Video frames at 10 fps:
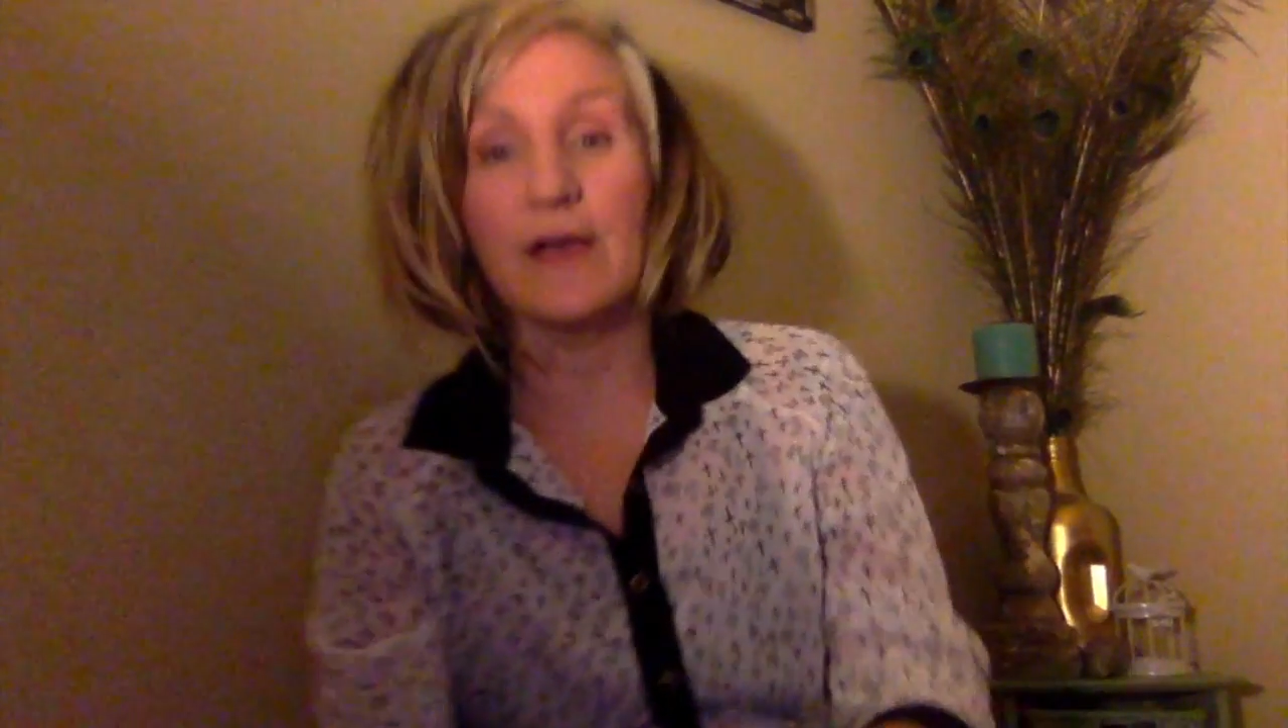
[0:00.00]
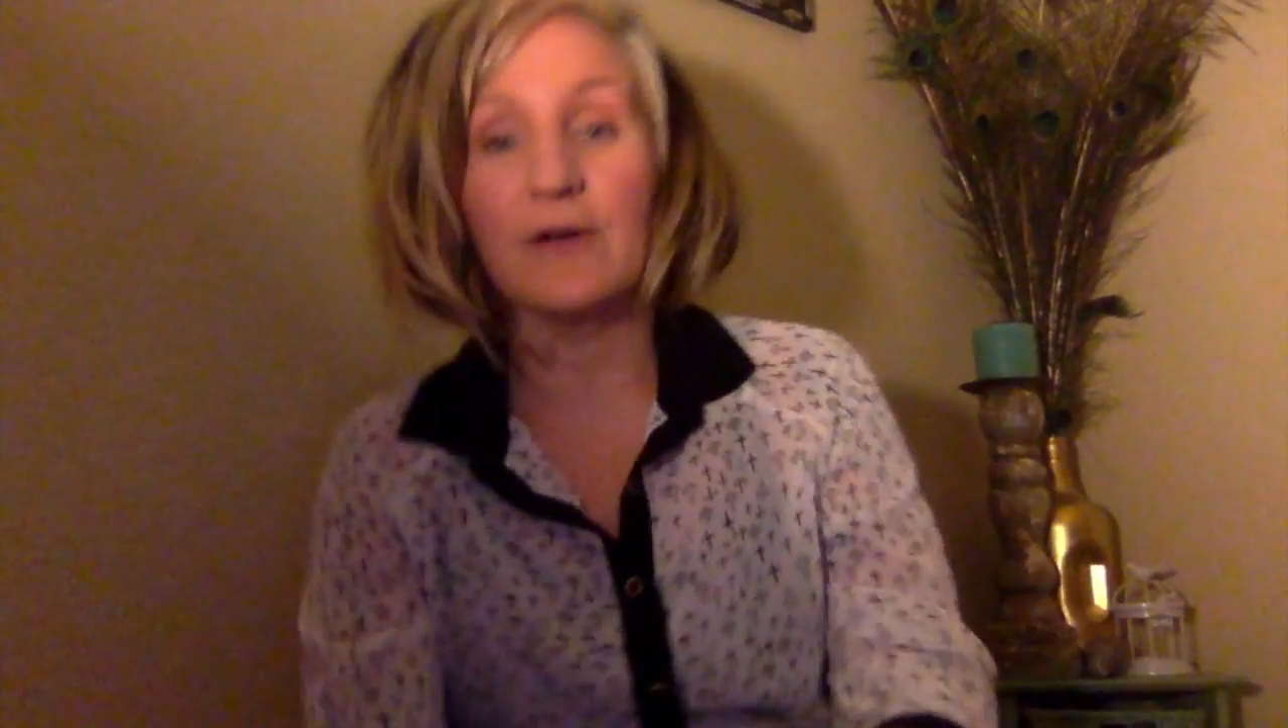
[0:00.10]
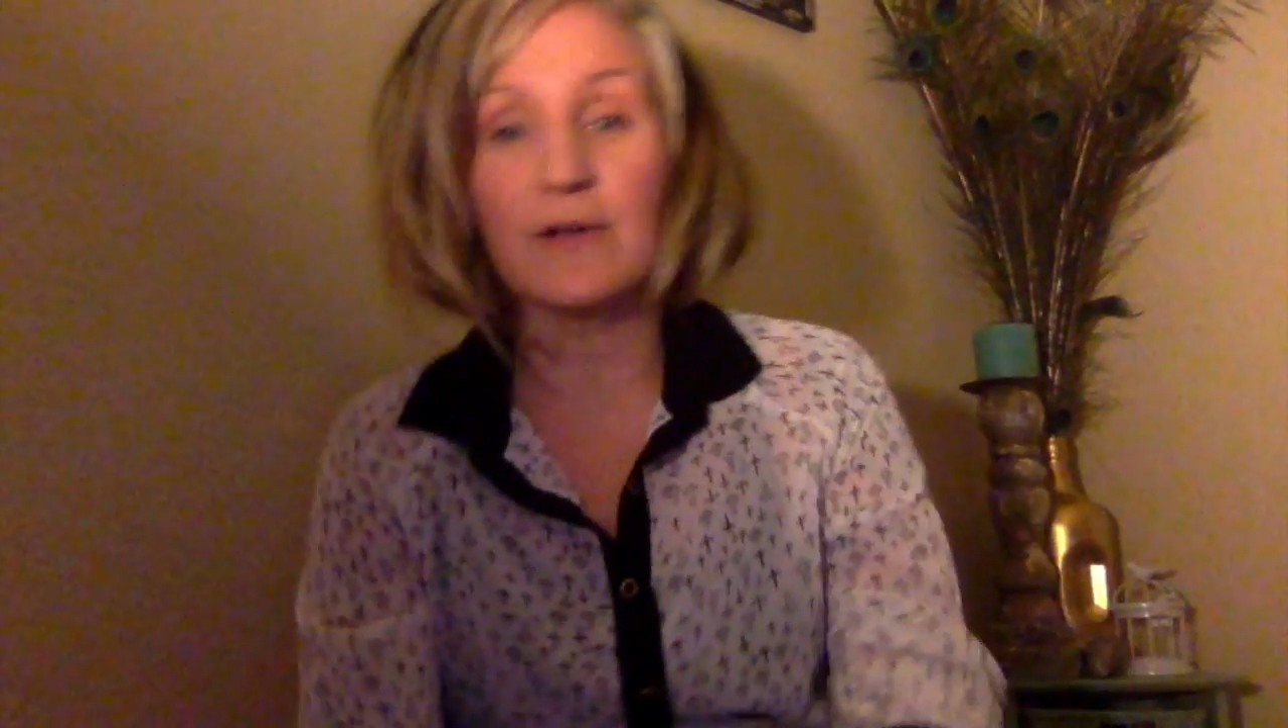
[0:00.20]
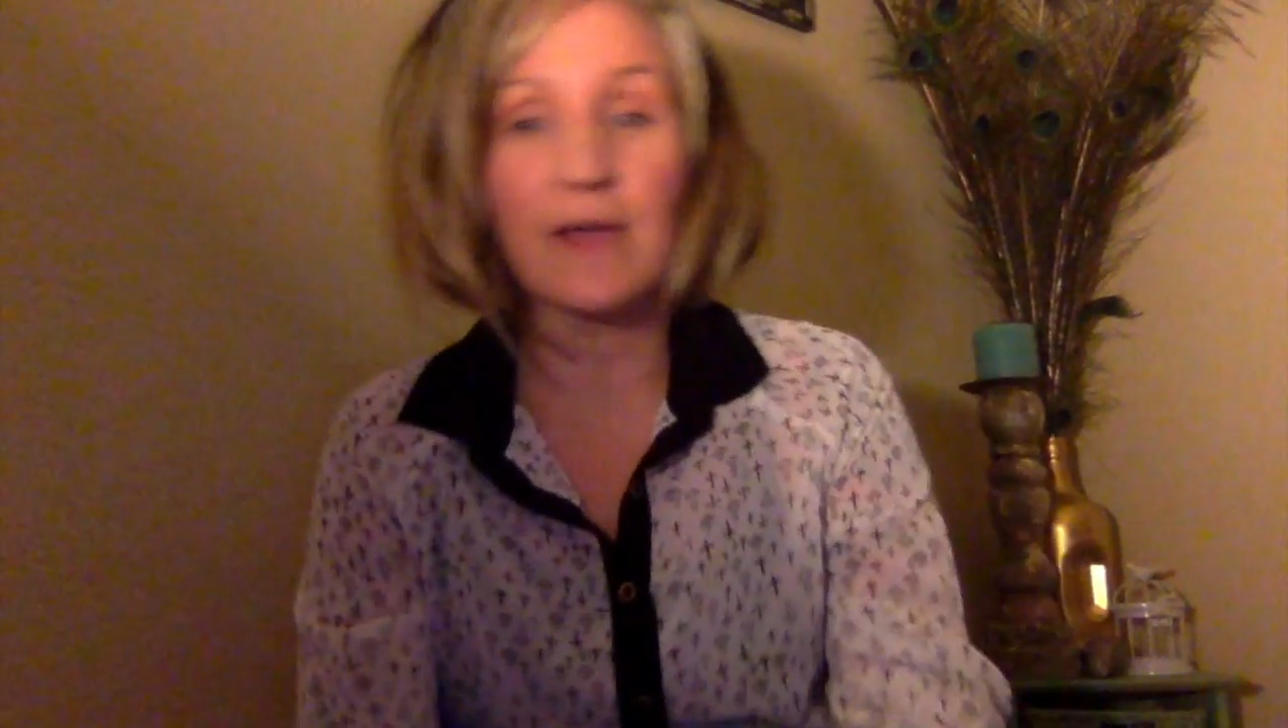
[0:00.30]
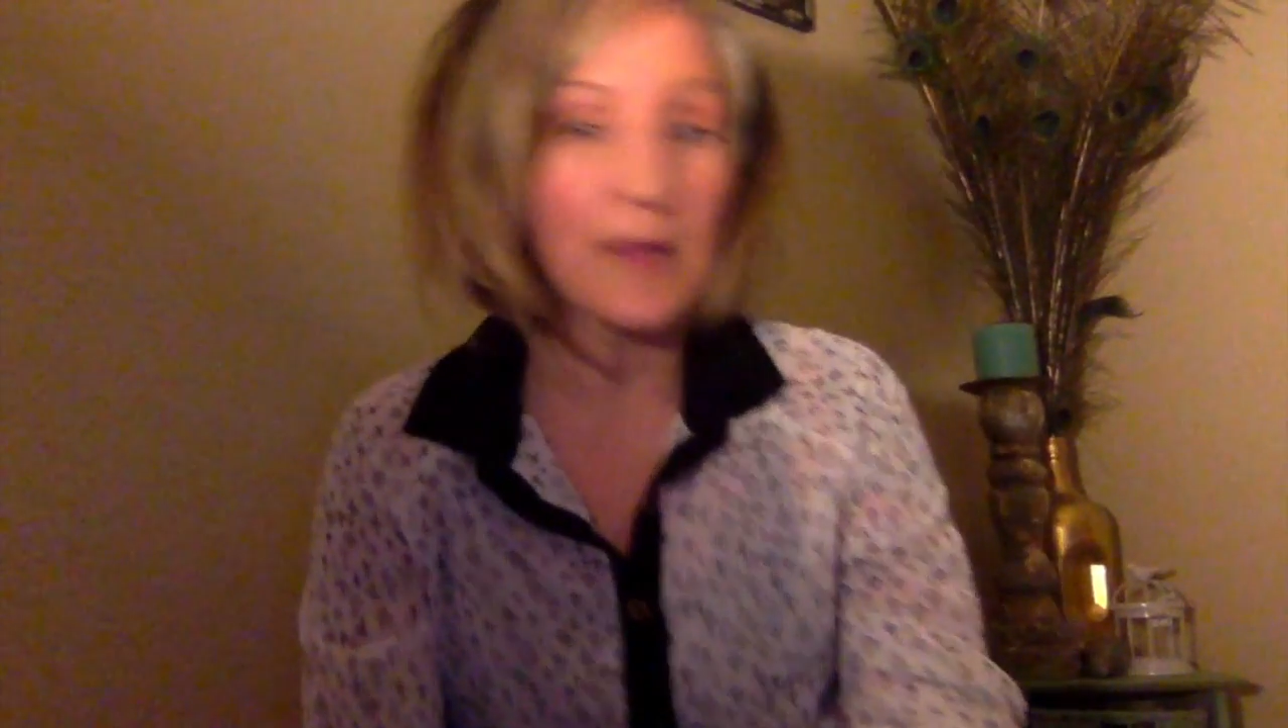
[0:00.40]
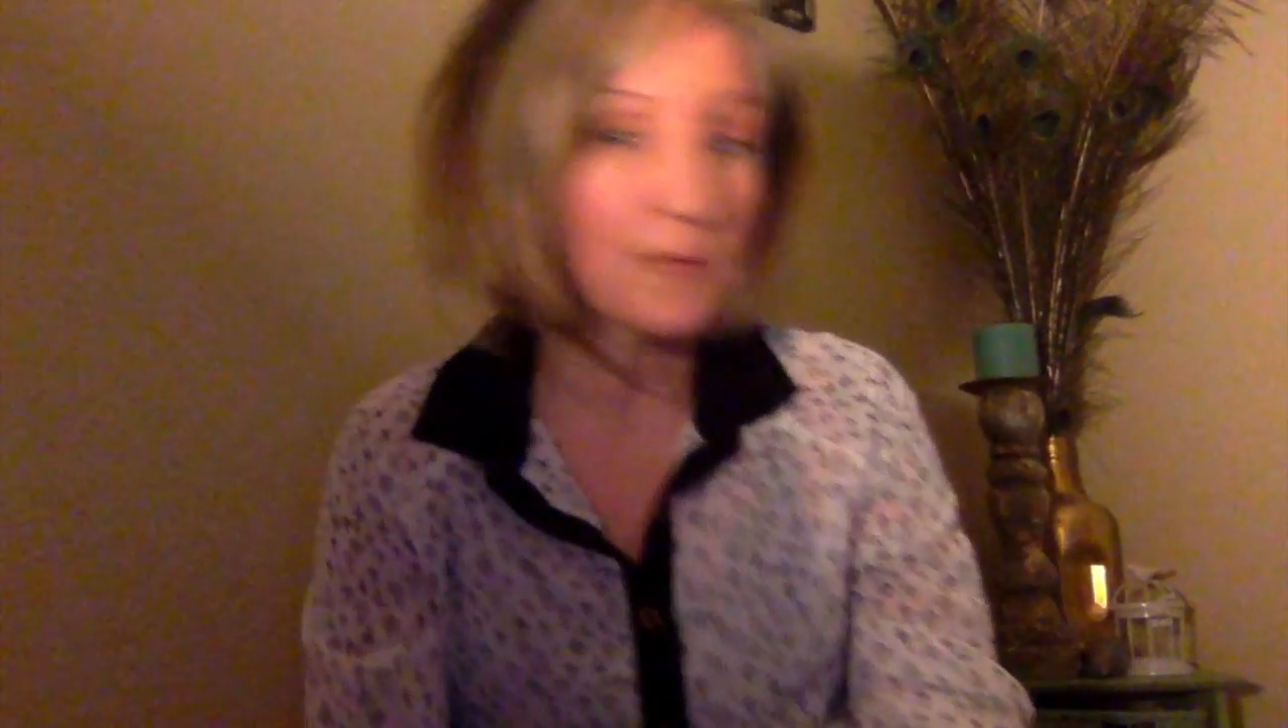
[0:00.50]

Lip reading: Okay,